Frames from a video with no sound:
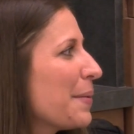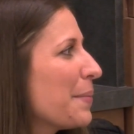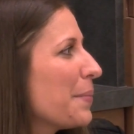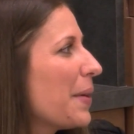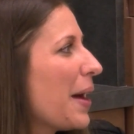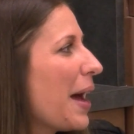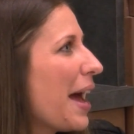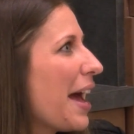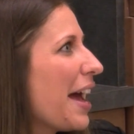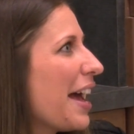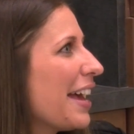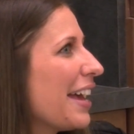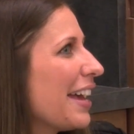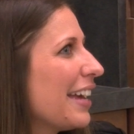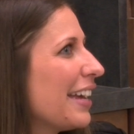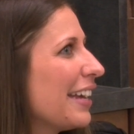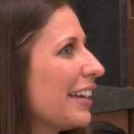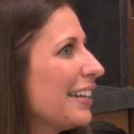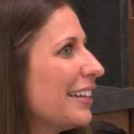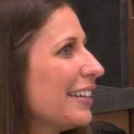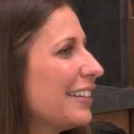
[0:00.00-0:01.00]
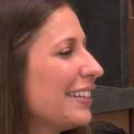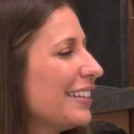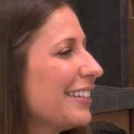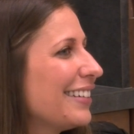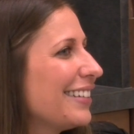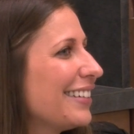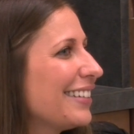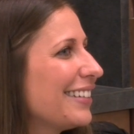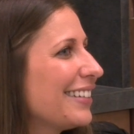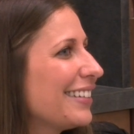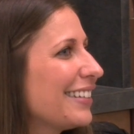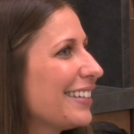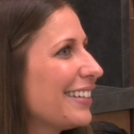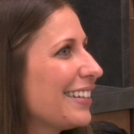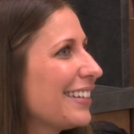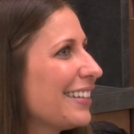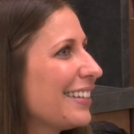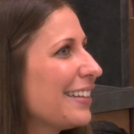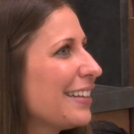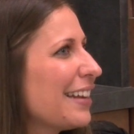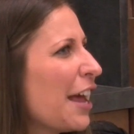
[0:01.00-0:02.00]
but I
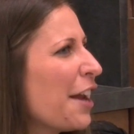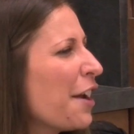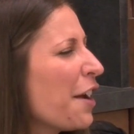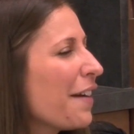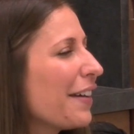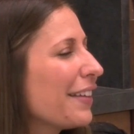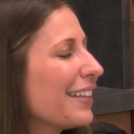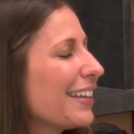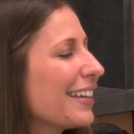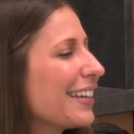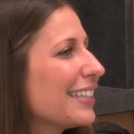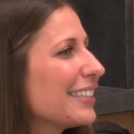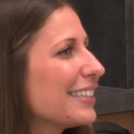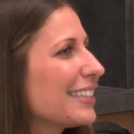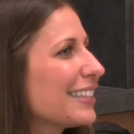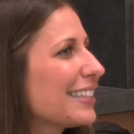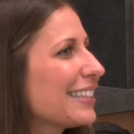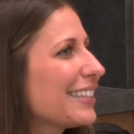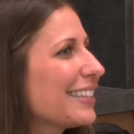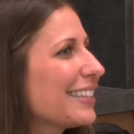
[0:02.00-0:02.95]
don't know, I think